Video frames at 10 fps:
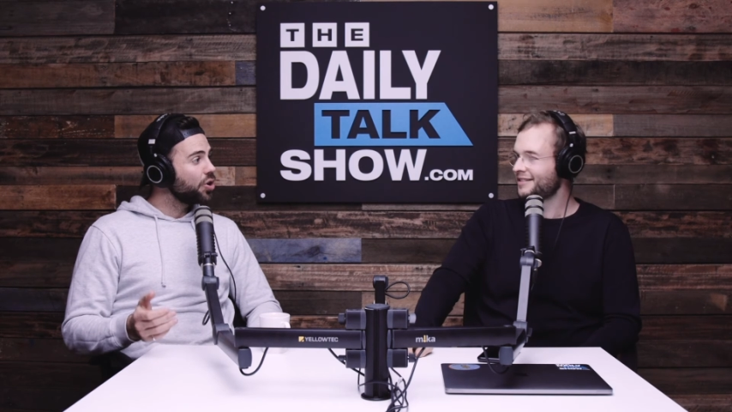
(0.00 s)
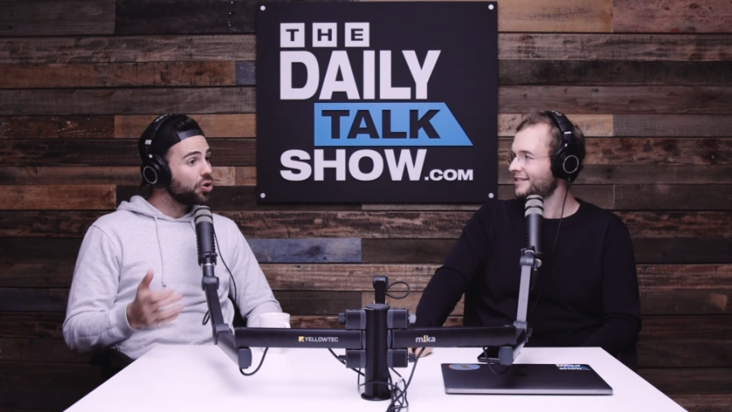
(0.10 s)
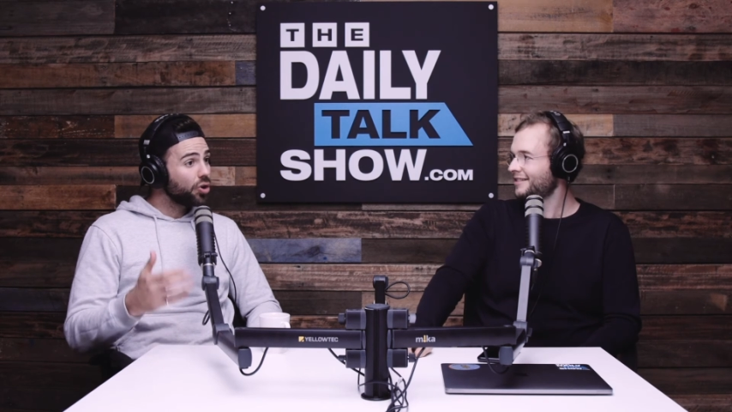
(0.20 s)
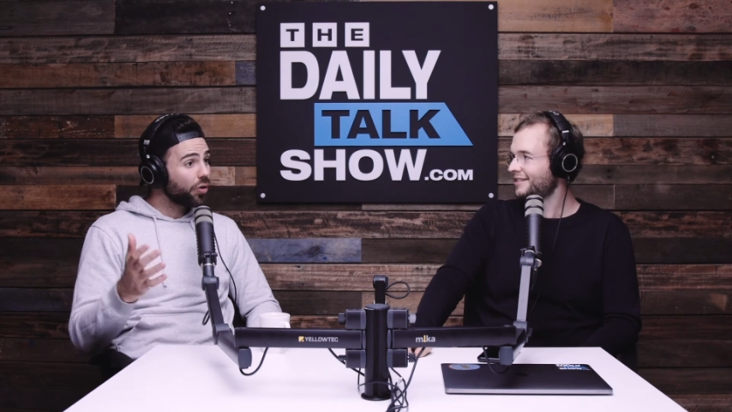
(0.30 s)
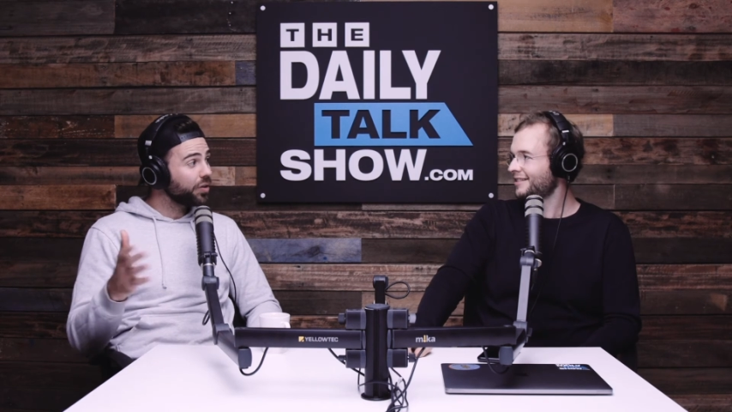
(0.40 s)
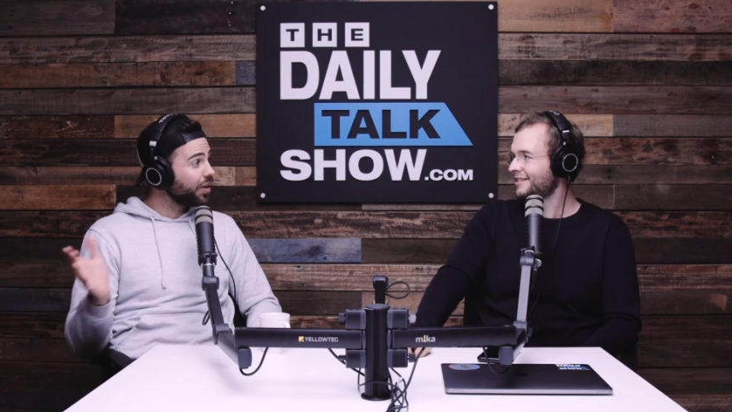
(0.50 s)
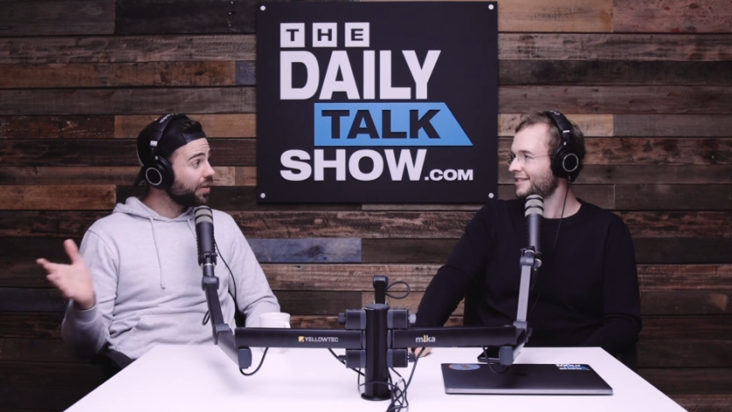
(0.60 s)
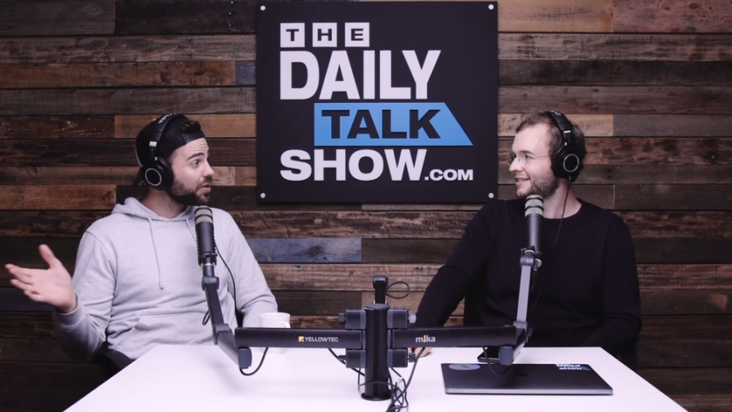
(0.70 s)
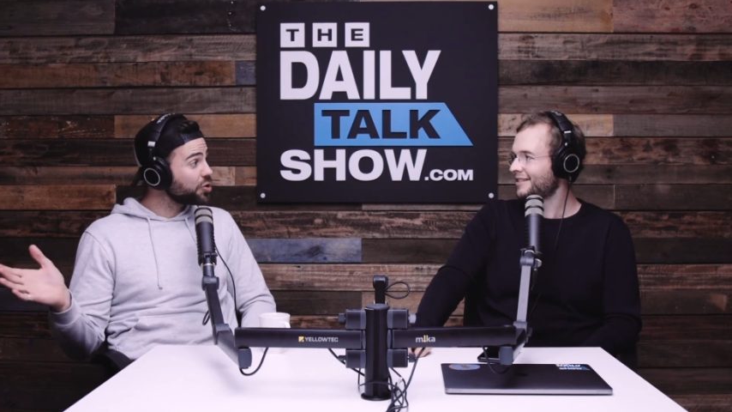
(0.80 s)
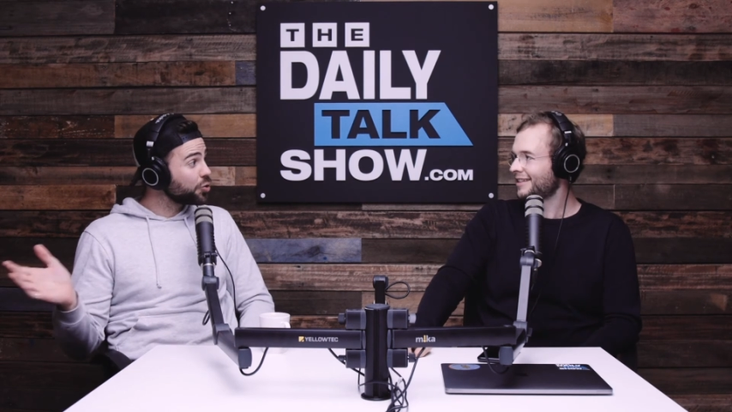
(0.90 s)
Speaker 1: you're not the
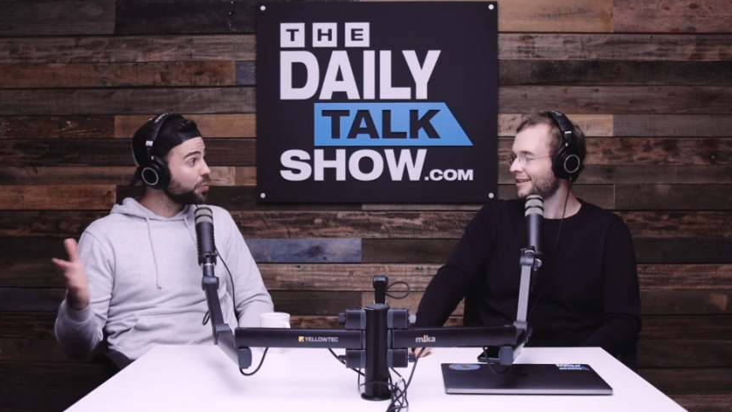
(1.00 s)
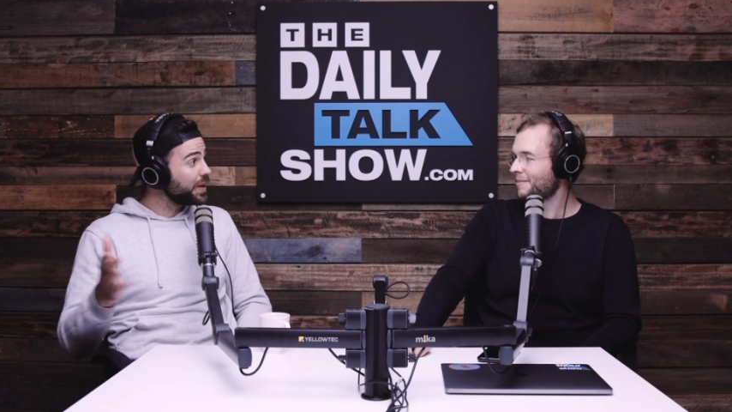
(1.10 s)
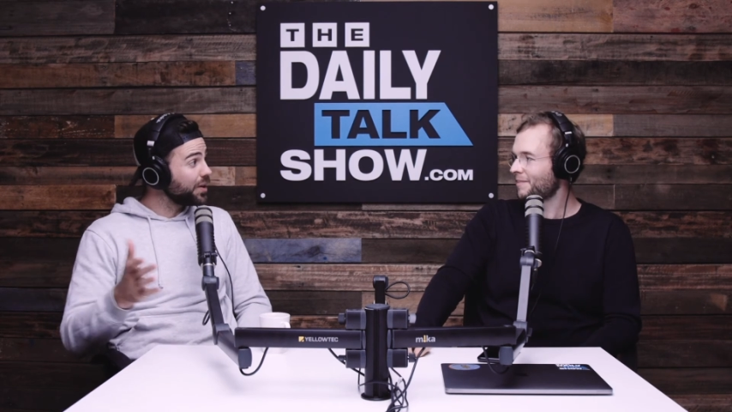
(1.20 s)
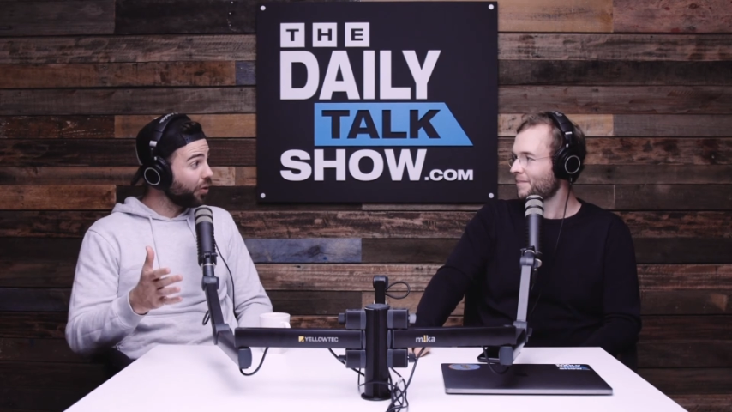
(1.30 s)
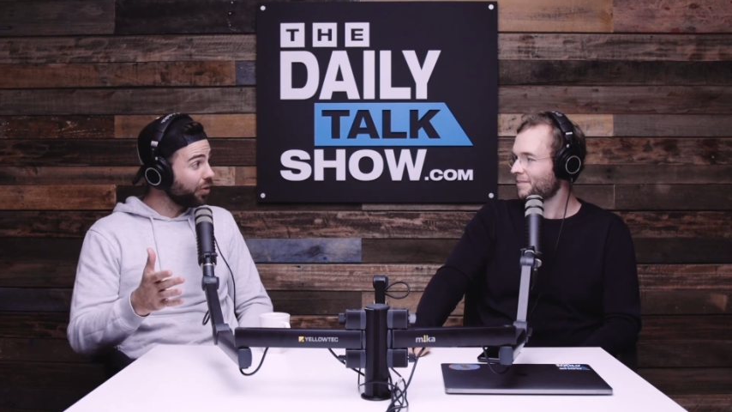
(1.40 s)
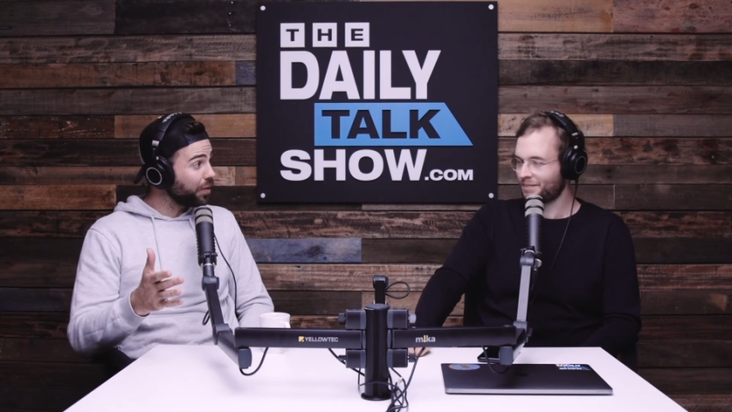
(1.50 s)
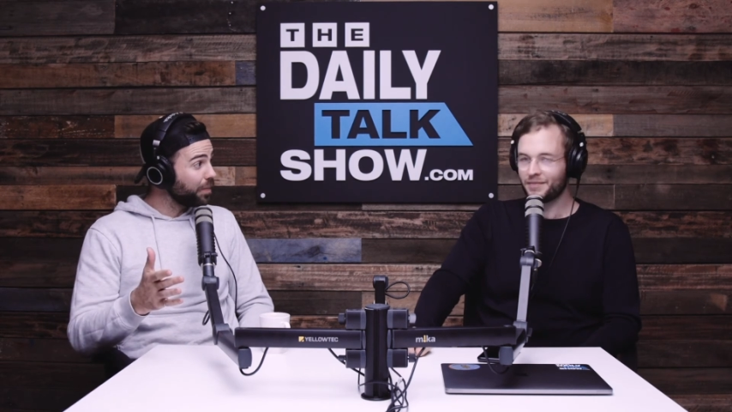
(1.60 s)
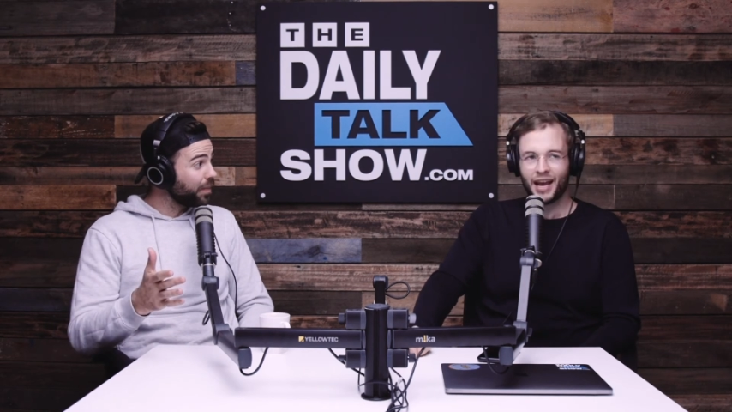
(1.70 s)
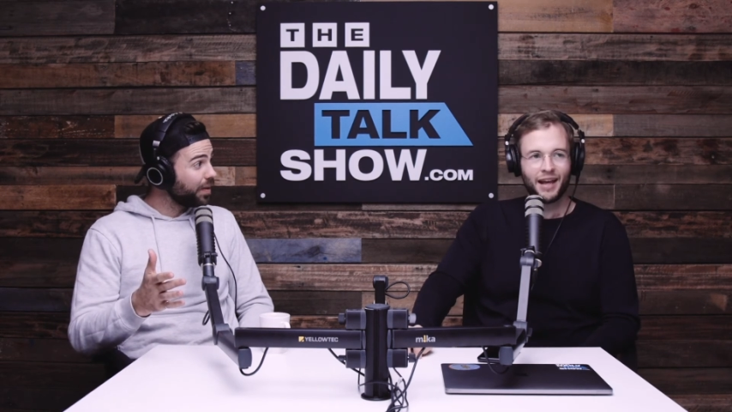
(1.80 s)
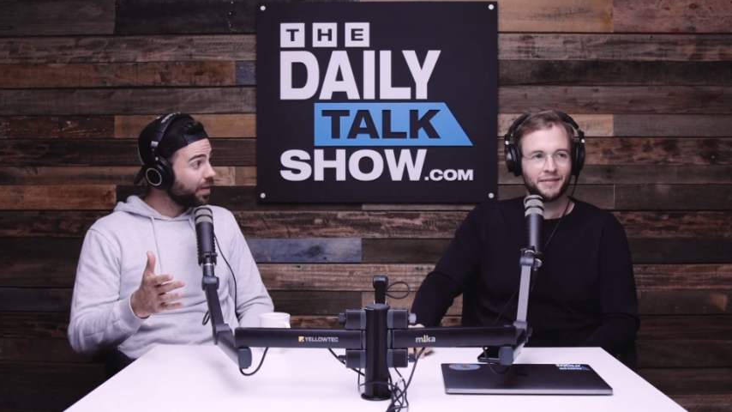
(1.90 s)
guy that should be on
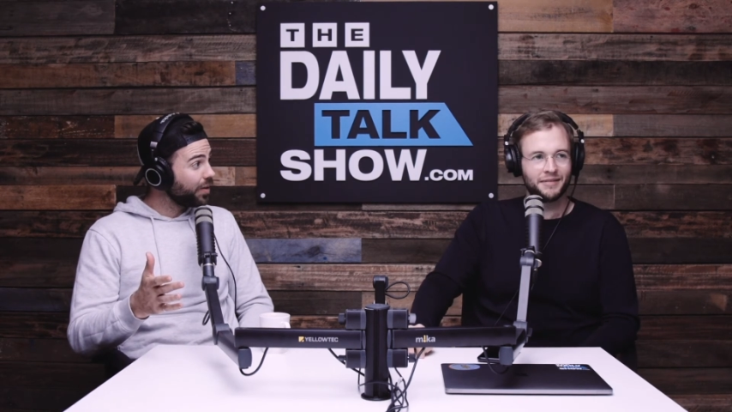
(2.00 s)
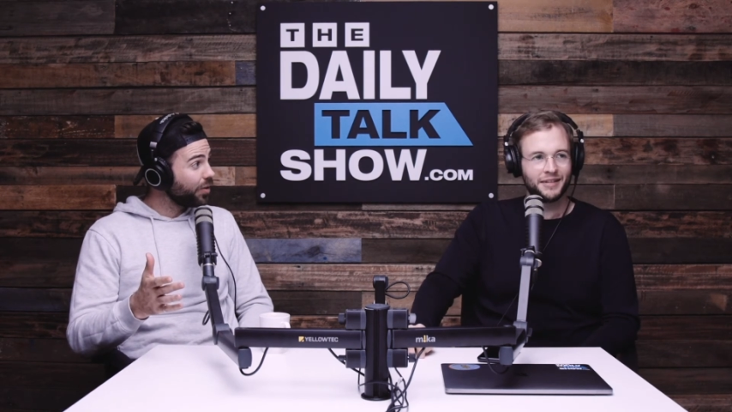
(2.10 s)
them. Yeah,